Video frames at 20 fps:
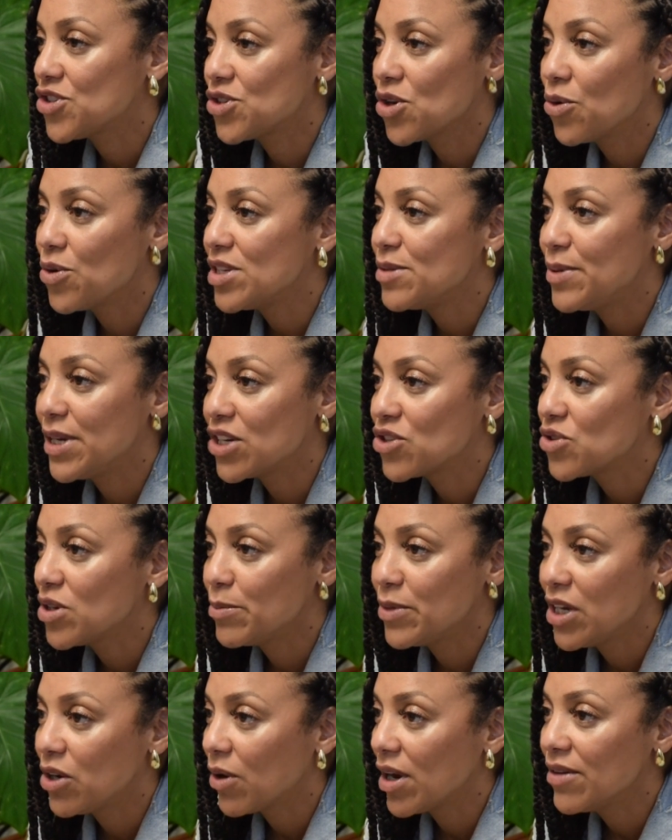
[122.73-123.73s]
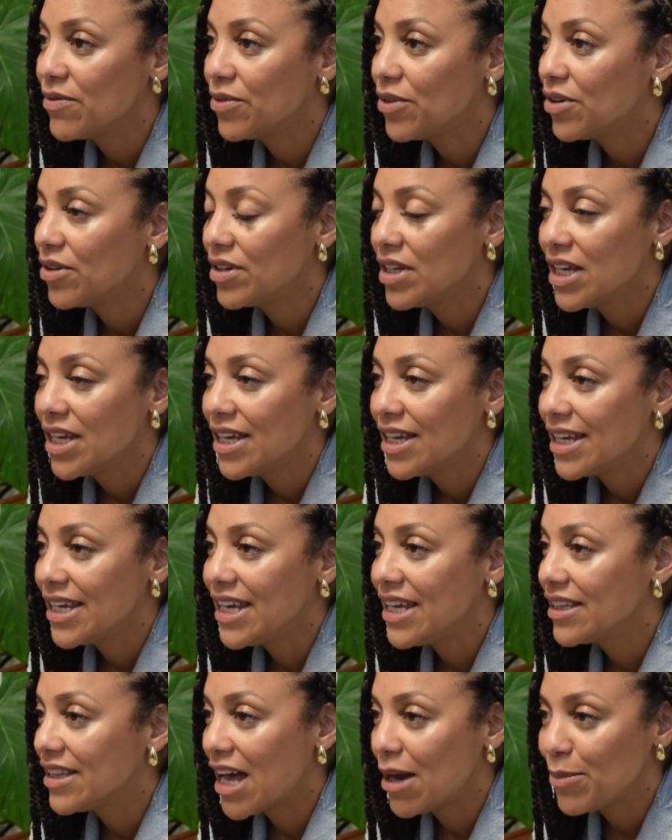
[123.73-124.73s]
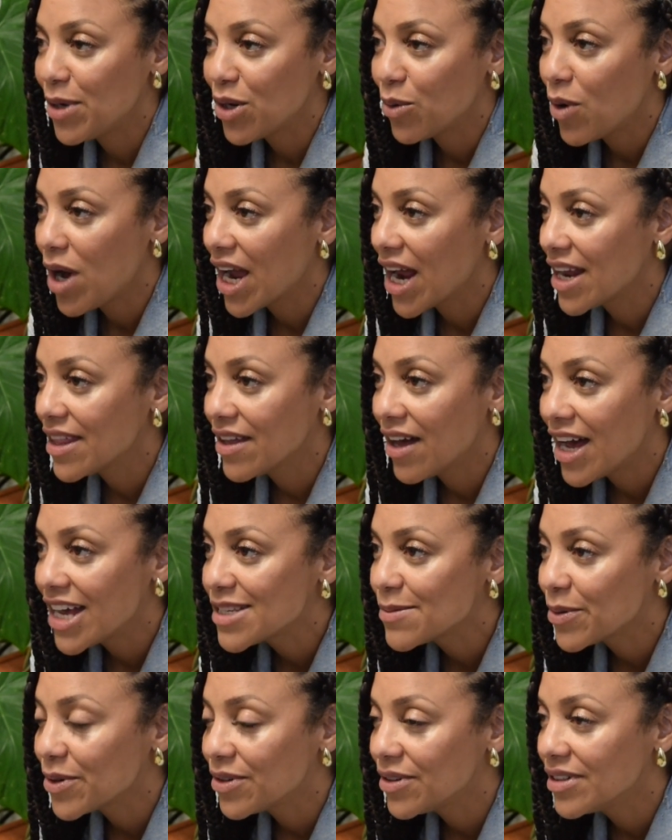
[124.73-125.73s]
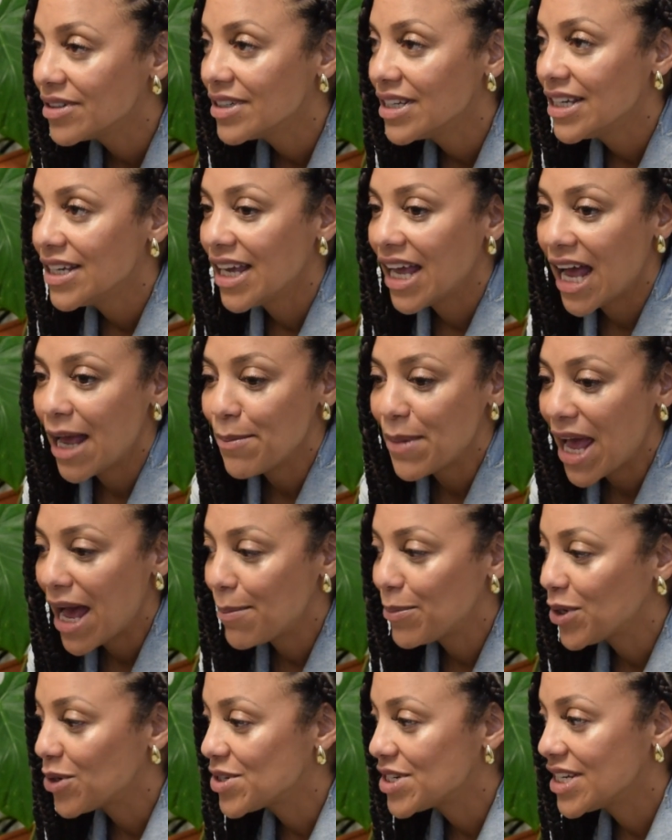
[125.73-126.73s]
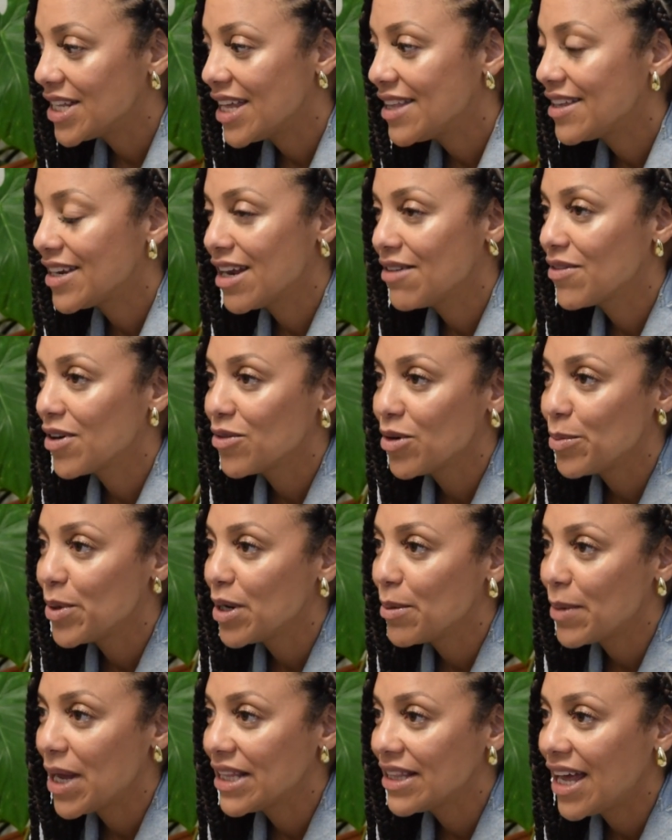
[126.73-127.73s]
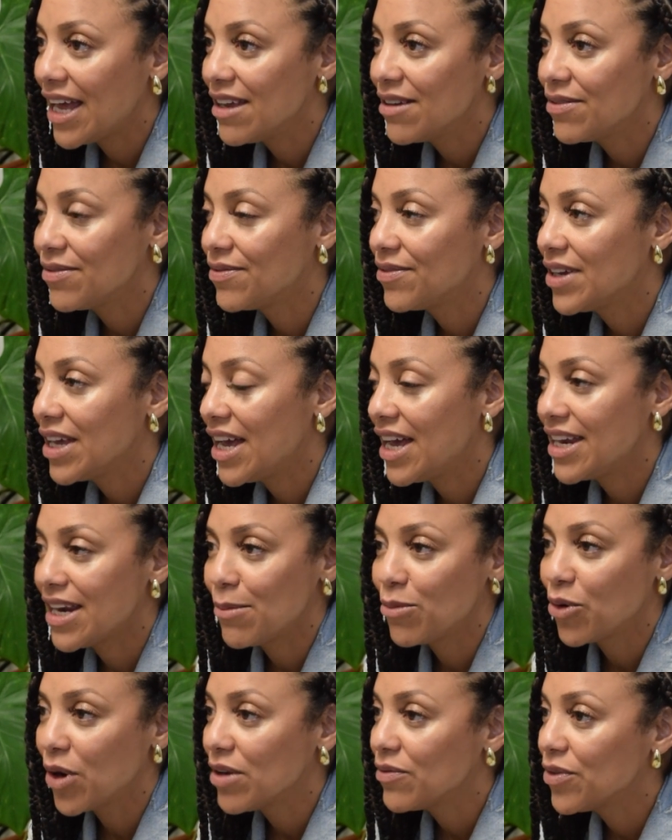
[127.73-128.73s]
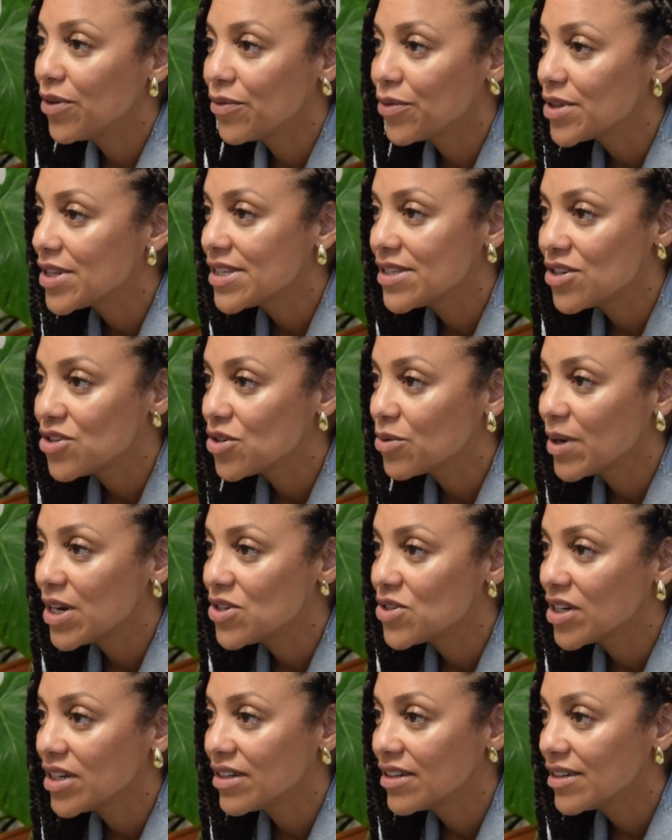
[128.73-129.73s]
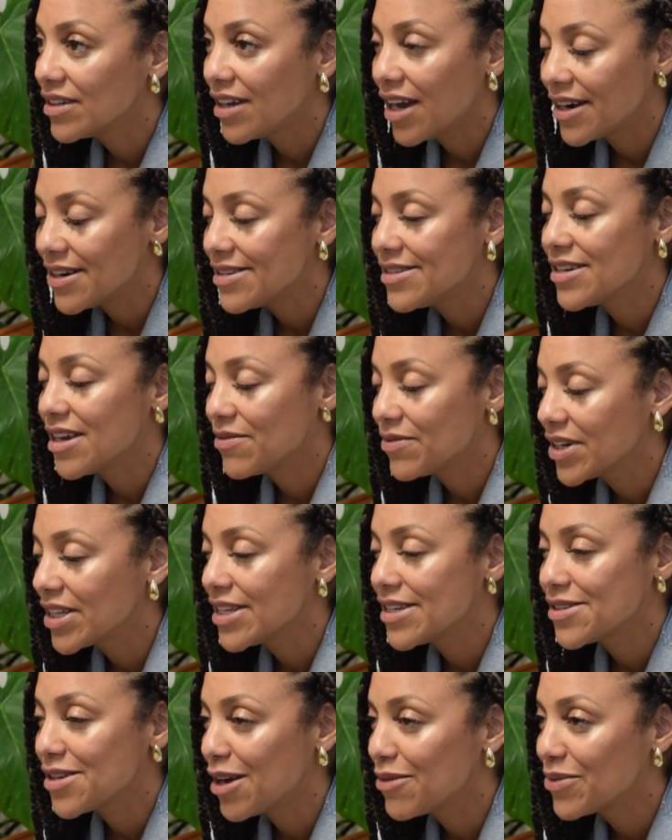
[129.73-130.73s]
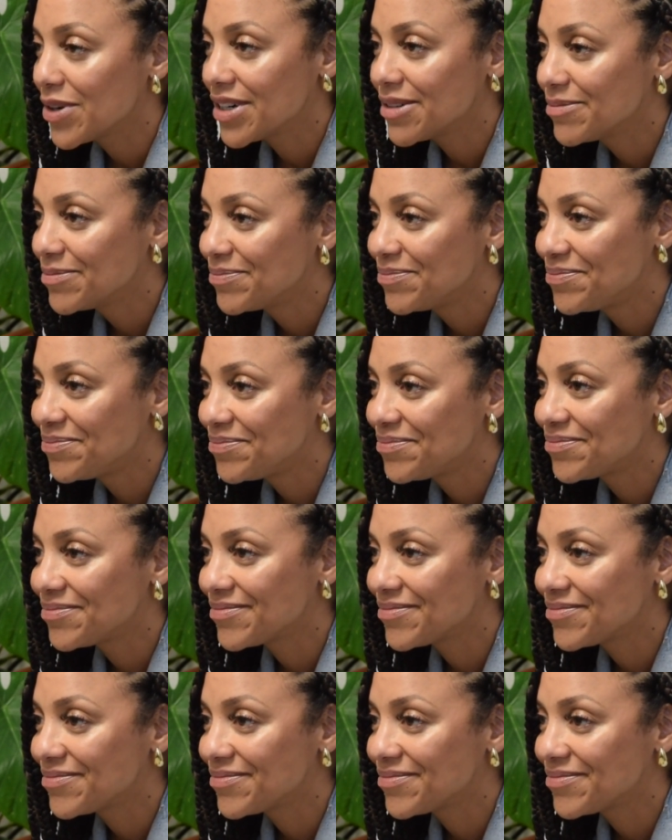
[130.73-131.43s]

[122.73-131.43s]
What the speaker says: I'll just always be extremely grateful. He allowed me to walk out of the hospital. I'm happier today than I've ever been in my life. And I'm grateful for the situation. God is definitely sovereign.